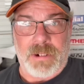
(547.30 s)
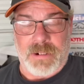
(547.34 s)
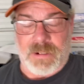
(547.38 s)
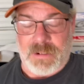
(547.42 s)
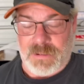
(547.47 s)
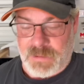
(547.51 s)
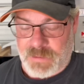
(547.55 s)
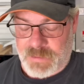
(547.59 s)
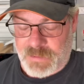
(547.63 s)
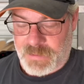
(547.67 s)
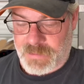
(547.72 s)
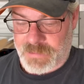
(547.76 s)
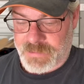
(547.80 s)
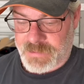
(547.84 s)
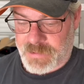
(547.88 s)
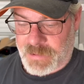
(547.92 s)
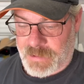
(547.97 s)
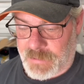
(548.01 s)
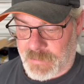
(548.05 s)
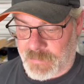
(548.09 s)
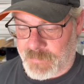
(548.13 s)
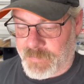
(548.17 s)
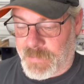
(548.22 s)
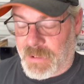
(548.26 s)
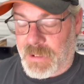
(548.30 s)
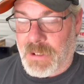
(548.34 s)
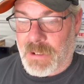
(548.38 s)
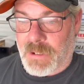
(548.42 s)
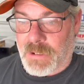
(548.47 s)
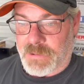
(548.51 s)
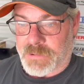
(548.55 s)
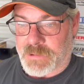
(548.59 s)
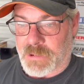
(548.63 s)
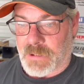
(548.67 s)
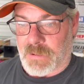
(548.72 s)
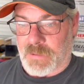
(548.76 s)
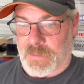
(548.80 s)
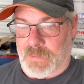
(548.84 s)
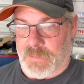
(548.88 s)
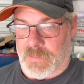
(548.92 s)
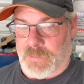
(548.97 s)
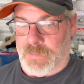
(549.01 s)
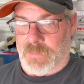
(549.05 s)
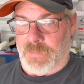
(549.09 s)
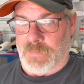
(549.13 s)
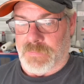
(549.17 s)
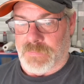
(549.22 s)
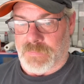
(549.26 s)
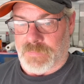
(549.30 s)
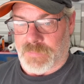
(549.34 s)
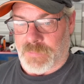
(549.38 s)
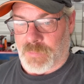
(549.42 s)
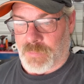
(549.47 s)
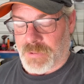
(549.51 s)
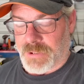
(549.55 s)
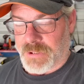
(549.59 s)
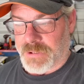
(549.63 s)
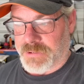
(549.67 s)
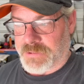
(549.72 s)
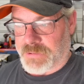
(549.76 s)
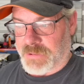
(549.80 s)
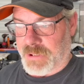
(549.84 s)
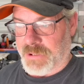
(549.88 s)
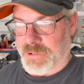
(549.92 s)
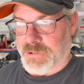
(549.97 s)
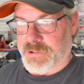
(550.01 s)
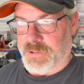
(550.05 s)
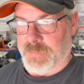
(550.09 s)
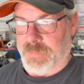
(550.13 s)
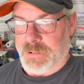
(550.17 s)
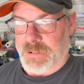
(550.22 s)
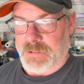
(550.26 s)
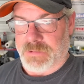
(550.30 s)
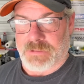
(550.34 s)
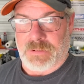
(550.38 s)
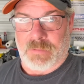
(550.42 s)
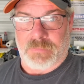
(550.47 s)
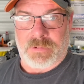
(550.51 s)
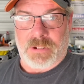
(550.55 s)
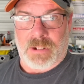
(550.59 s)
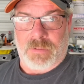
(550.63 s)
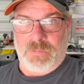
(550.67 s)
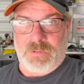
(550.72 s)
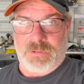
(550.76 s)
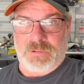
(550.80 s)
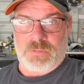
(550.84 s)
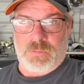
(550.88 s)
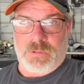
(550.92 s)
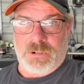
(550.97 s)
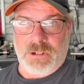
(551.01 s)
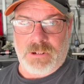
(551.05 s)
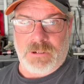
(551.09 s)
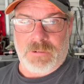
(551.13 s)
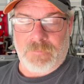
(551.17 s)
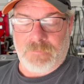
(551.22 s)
of clearance now. So the windage tray should be in sometime this week.